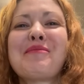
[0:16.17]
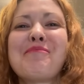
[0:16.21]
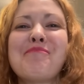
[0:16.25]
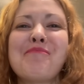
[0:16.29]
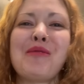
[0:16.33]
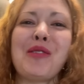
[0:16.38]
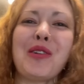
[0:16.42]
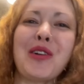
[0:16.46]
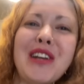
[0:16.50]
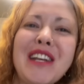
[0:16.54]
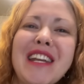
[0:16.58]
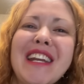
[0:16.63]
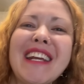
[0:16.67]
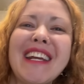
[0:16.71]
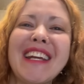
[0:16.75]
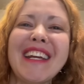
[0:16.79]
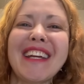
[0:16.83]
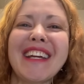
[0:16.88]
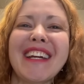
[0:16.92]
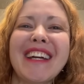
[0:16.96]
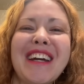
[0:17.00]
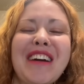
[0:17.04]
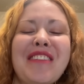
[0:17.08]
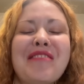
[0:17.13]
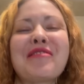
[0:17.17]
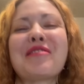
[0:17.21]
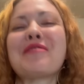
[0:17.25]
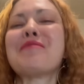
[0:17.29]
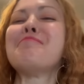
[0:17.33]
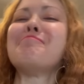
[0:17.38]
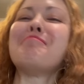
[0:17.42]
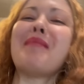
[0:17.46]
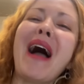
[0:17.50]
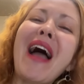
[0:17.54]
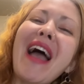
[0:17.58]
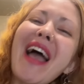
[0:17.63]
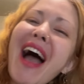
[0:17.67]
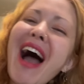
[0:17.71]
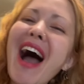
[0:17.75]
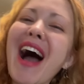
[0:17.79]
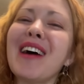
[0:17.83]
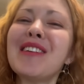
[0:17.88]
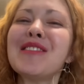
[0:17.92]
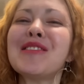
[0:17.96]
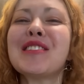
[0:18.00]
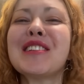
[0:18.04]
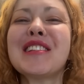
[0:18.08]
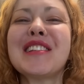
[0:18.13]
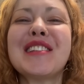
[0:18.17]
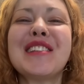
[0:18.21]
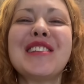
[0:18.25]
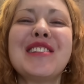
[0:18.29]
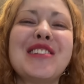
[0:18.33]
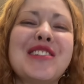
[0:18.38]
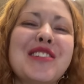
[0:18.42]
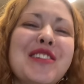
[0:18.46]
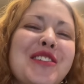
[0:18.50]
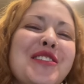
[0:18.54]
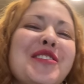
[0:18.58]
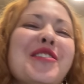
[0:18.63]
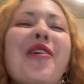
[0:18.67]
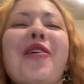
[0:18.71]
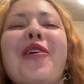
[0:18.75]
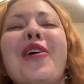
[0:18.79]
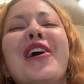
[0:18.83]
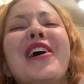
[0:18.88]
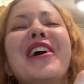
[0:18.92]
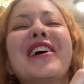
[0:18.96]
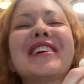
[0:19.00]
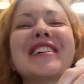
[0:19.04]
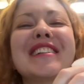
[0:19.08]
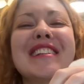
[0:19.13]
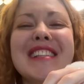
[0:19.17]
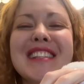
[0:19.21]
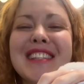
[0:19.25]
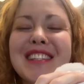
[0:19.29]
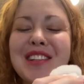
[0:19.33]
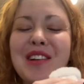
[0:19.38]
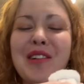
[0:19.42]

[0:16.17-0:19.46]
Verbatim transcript: morning from my house to yours,